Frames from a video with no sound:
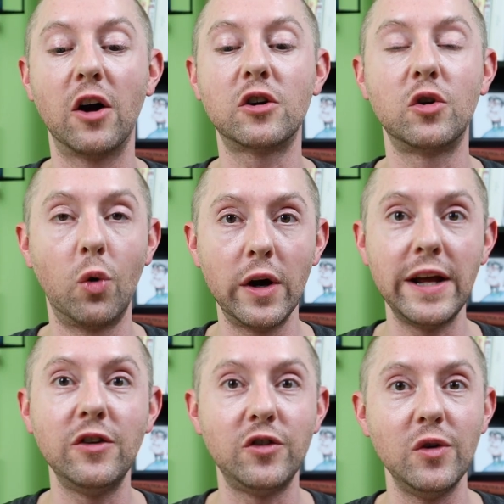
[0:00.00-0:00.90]

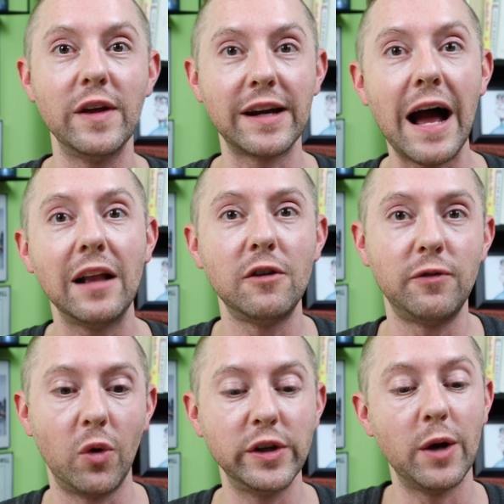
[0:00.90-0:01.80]
according to the
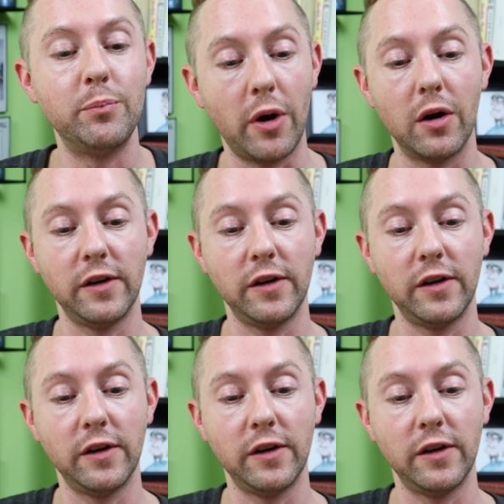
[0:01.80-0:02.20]
California Bar